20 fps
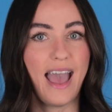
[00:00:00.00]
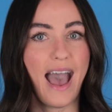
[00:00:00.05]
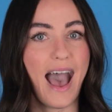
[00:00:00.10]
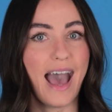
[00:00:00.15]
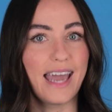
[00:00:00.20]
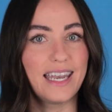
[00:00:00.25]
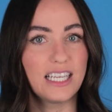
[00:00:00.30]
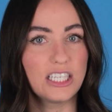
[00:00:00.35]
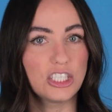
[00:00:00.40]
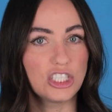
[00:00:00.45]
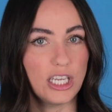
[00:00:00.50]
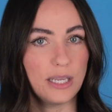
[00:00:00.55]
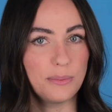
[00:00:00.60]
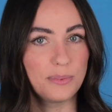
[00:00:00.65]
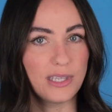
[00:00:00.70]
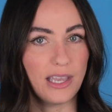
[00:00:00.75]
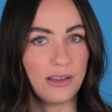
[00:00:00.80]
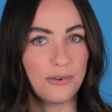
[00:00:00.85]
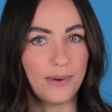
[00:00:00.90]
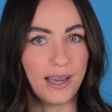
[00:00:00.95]
Adding
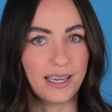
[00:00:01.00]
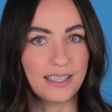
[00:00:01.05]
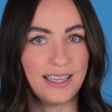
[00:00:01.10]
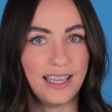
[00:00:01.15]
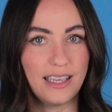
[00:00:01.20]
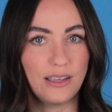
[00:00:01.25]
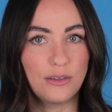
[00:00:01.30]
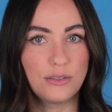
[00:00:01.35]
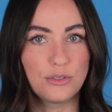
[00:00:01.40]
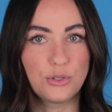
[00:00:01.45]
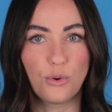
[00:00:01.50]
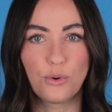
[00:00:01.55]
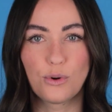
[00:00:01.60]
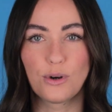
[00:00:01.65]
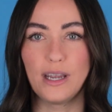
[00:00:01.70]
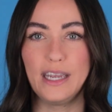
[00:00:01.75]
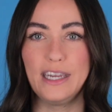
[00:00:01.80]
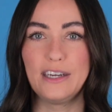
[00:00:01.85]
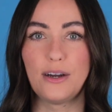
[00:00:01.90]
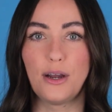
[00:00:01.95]
shapes like rectangles
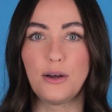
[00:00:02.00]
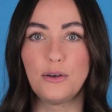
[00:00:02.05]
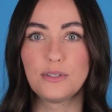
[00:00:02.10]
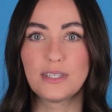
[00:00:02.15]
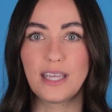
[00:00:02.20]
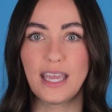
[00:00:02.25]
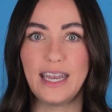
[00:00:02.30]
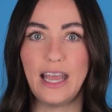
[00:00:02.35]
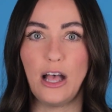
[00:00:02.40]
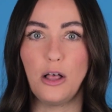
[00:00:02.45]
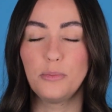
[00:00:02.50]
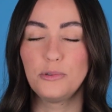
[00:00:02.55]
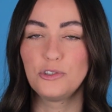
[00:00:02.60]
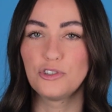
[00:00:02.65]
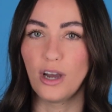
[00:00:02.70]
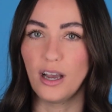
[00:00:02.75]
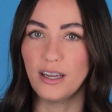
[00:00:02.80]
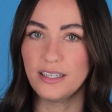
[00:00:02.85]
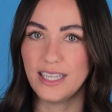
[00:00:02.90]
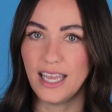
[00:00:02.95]
or arrows can help
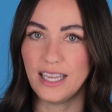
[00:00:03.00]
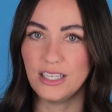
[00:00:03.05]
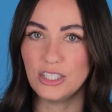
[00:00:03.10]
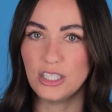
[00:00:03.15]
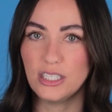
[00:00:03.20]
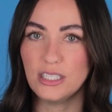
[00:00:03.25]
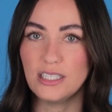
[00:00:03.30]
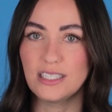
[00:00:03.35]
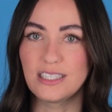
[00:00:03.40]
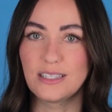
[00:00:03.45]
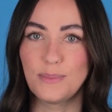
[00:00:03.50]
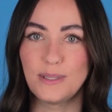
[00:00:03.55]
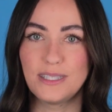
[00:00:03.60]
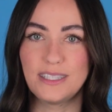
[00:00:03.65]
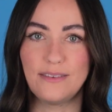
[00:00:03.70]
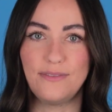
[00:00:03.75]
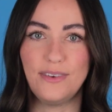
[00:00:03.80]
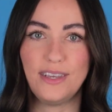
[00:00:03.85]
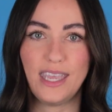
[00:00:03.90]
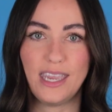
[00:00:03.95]
draw attention to
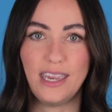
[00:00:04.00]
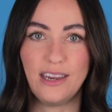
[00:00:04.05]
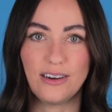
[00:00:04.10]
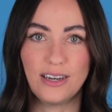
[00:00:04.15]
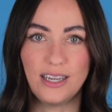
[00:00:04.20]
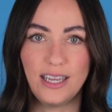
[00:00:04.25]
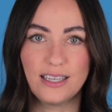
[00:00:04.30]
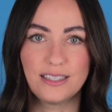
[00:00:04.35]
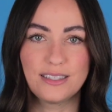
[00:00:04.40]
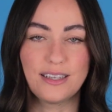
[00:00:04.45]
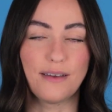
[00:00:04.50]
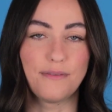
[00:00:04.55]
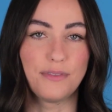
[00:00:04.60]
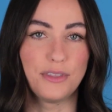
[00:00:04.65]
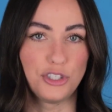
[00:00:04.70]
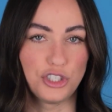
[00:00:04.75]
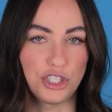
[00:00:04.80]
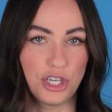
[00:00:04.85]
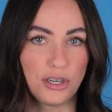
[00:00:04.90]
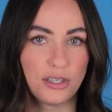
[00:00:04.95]
specific areas of
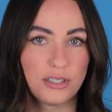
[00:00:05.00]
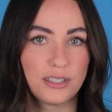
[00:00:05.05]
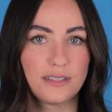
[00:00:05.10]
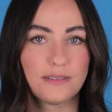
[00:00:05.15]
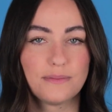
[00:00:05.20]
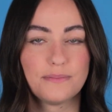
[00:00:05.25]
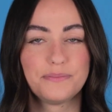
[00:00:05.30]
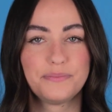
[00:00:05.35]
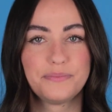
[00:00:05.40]
the chart.